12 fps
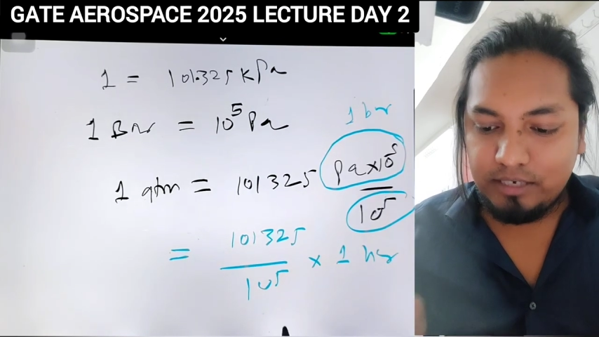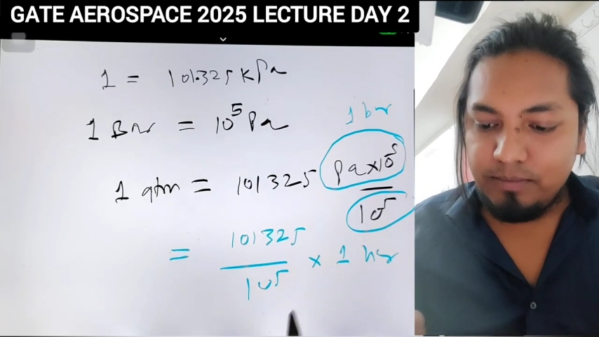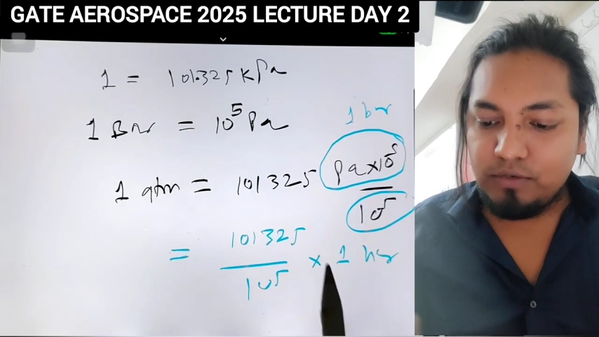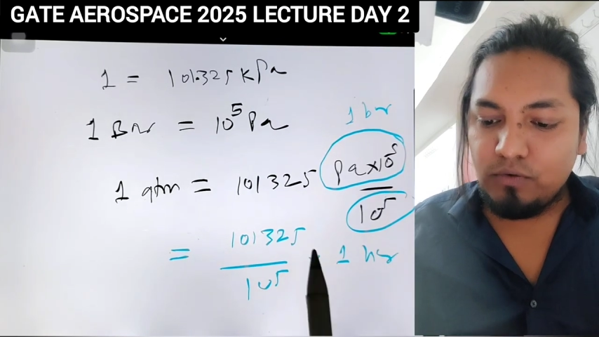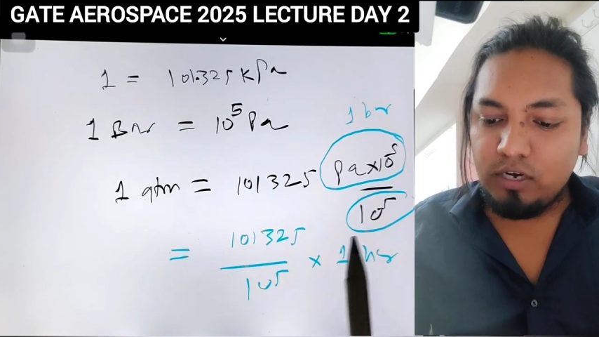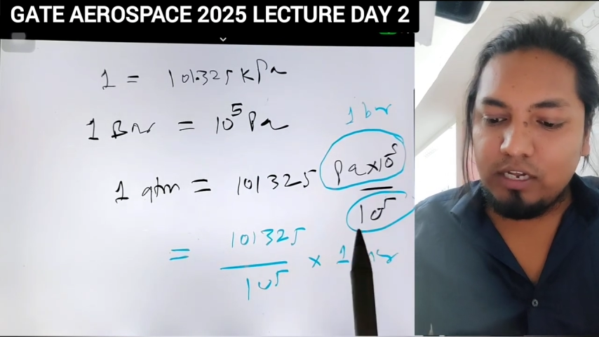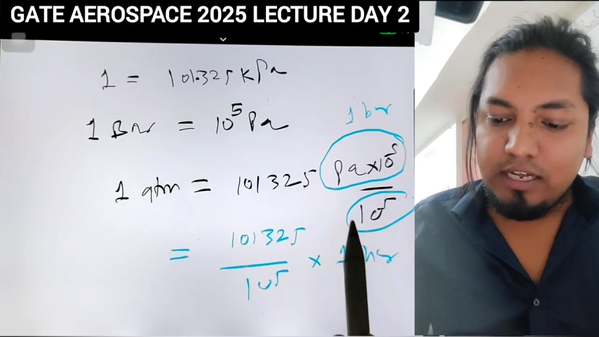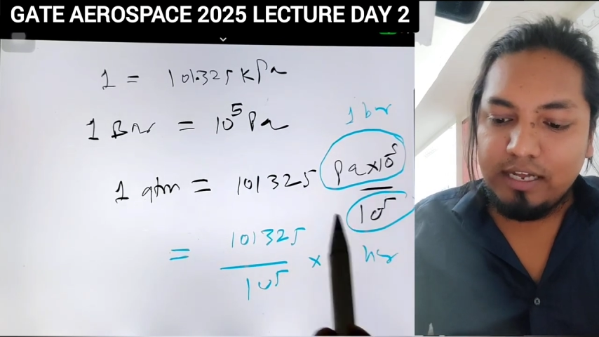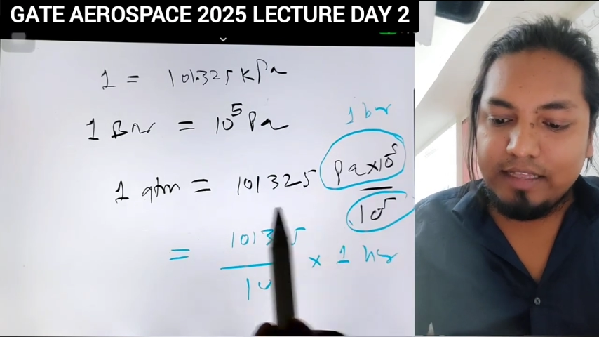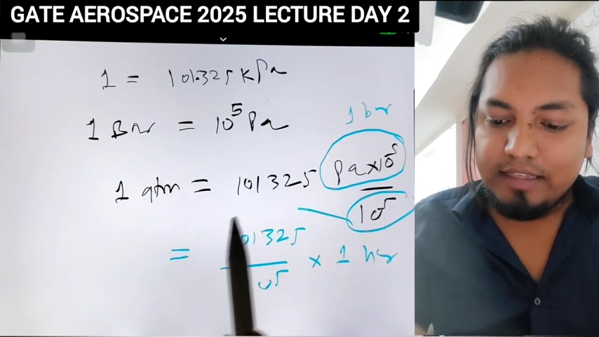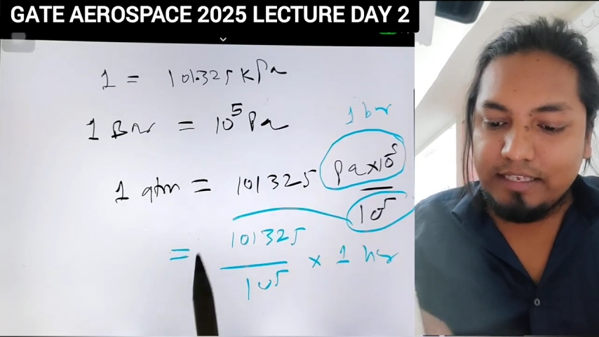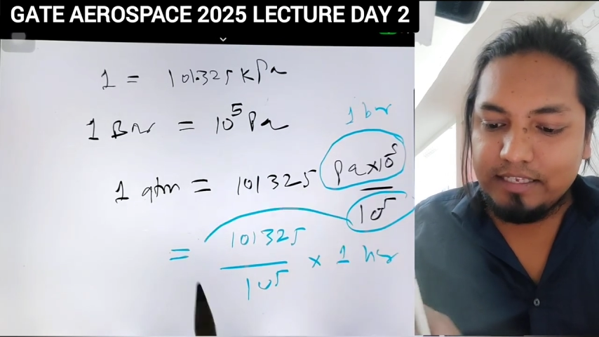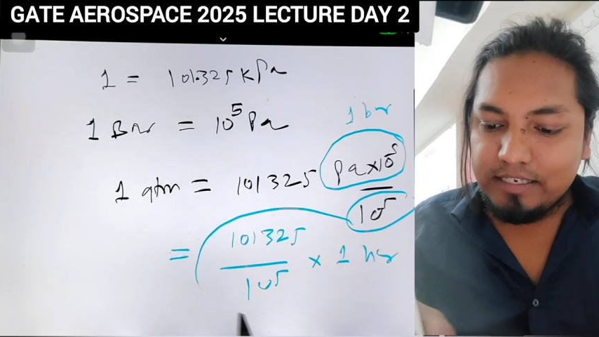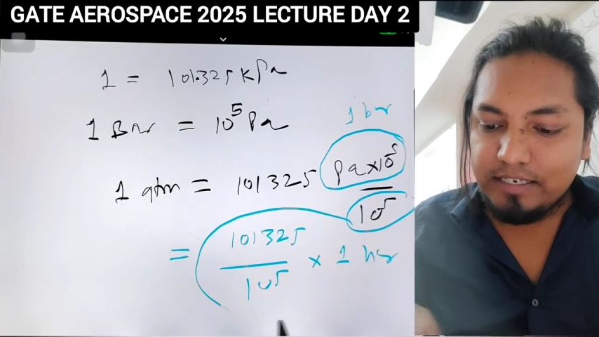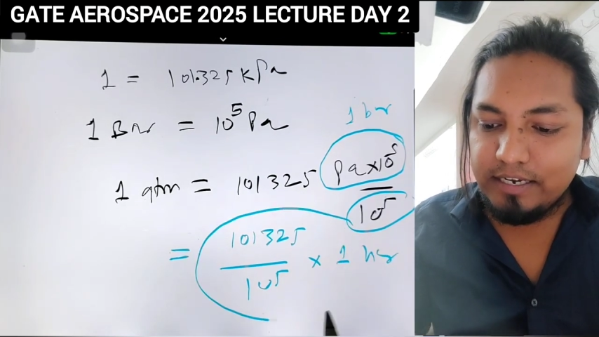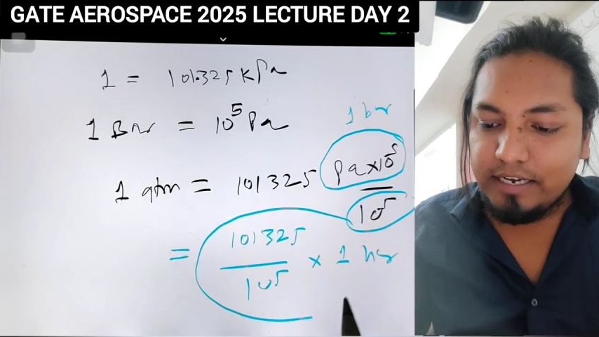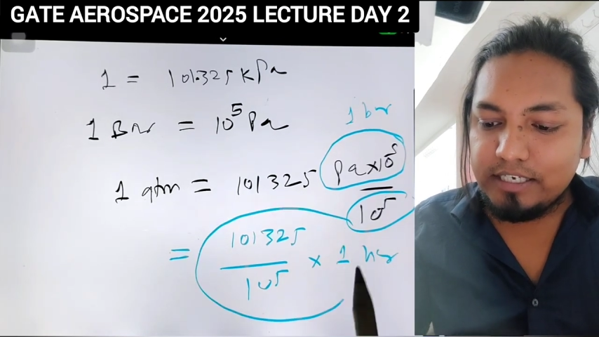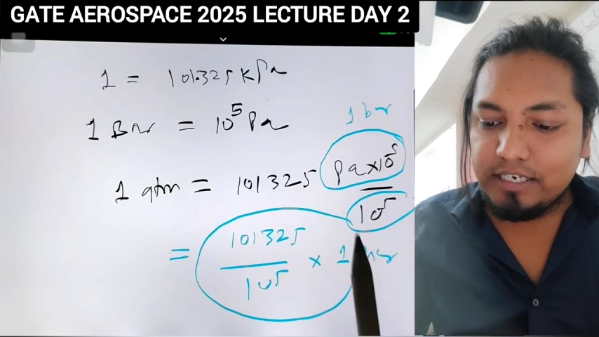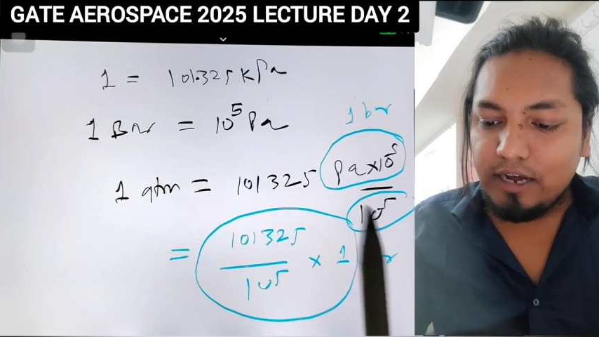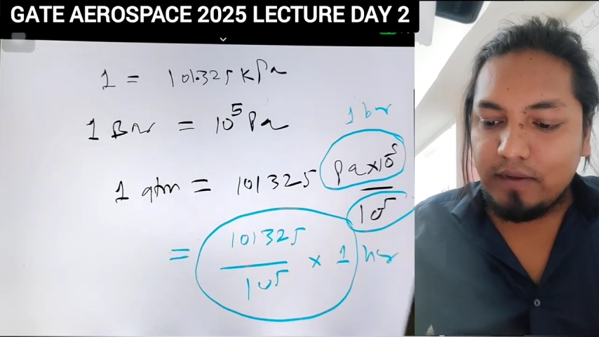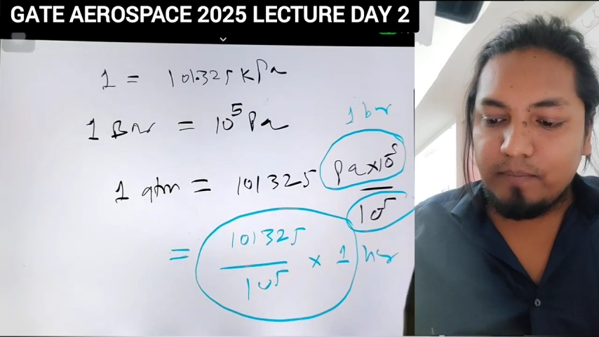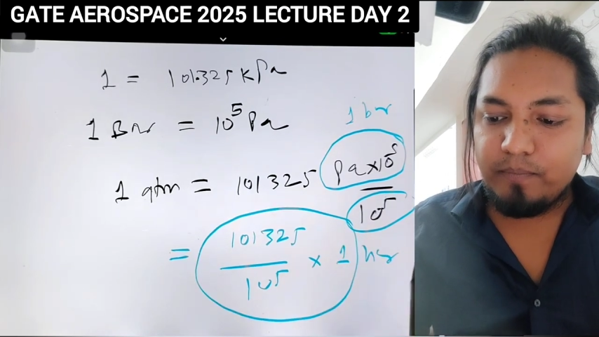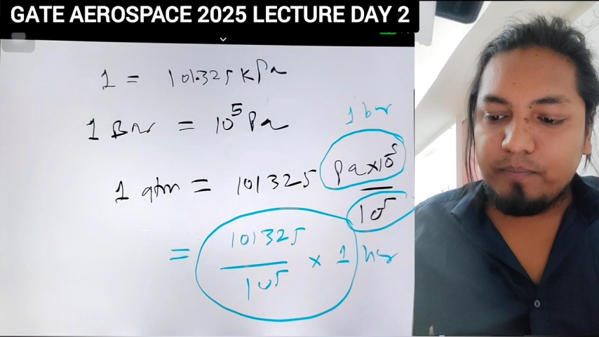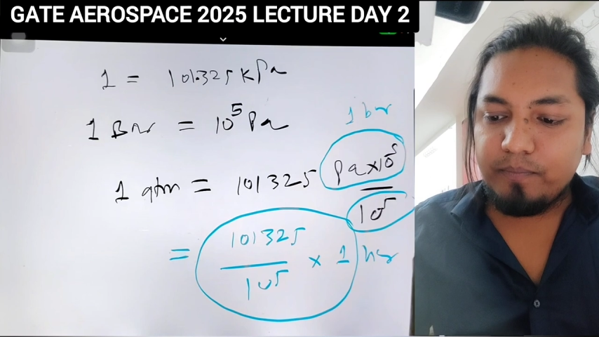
It means what? This data